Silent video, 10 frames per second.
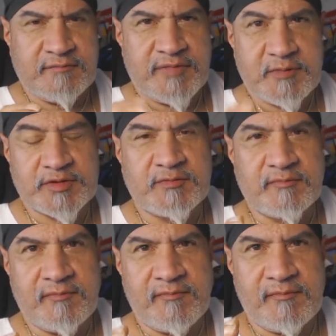people
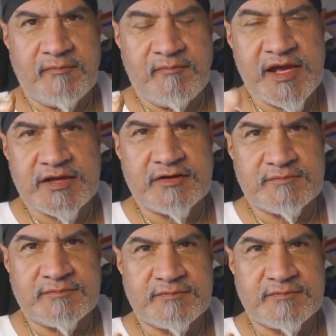to make it.